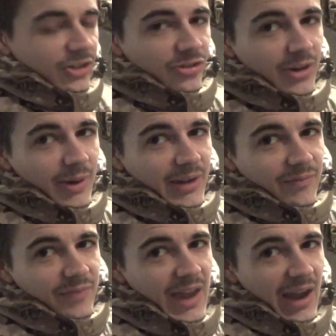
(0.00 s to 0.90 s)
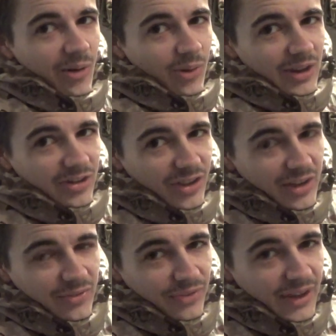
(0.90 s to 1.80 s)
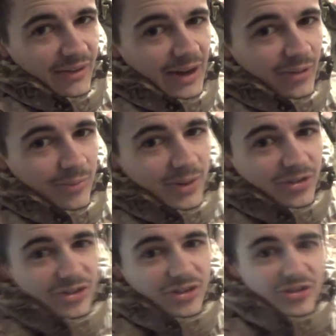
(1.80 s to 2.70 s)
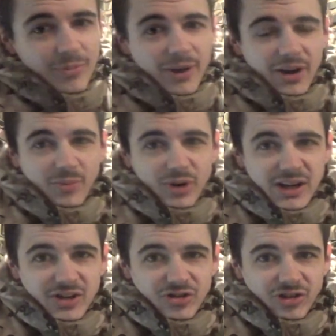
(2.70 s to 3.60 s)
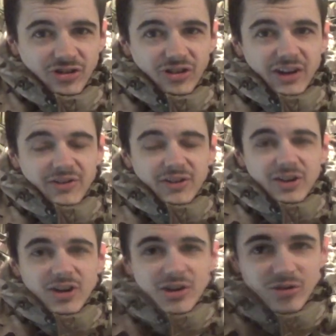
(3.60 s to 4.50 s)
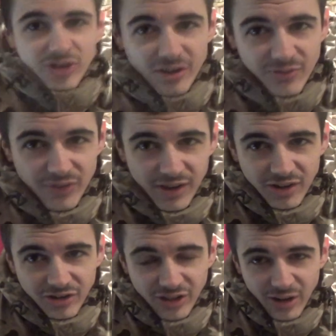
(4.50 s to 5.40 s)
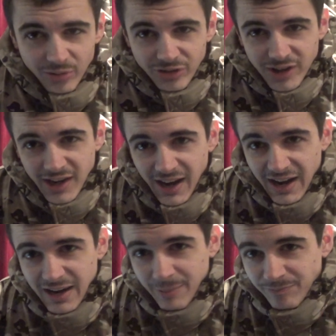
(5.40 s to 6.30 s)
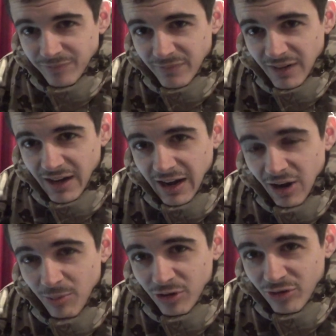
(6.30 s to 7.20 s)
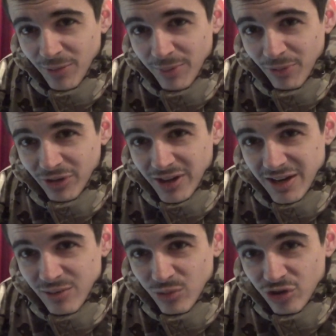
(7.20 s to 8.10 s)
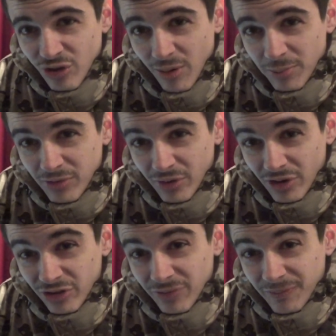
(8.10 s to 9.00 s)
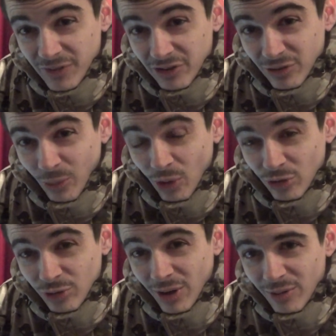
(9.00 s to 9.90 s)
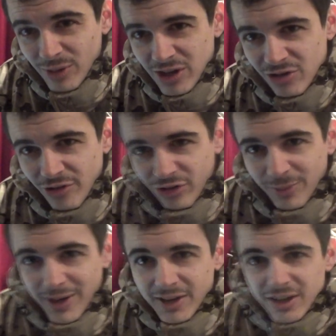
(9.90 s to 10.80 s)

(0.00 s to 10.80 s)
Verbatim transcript: So anyway, now let's get the FLIR out, because this is the bit I'm really interested in. Using the FLIR Scout T K, how much of my body heat will show up through this? This is what's going to really interest me.